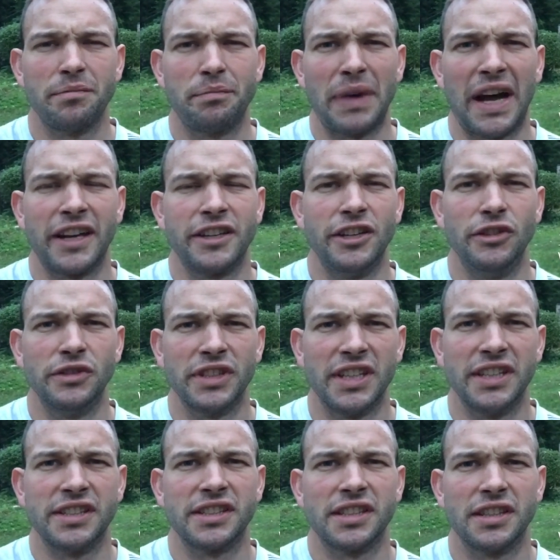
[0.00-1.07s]
Bad news
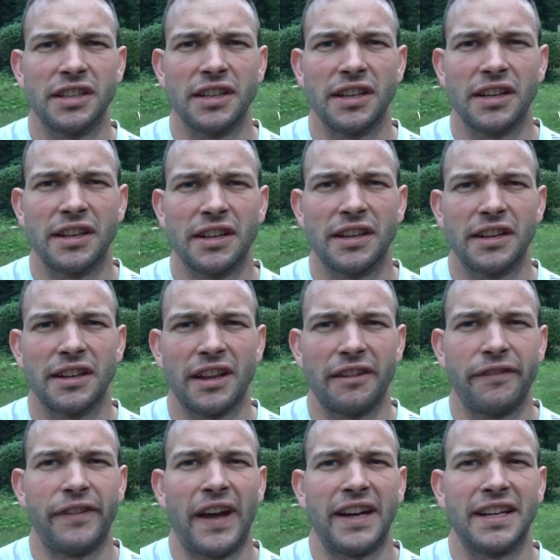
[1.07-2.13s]
is that
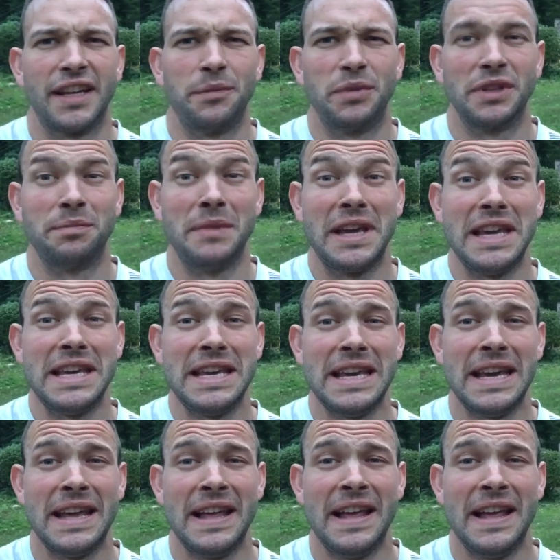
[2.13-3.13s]
fathead was me.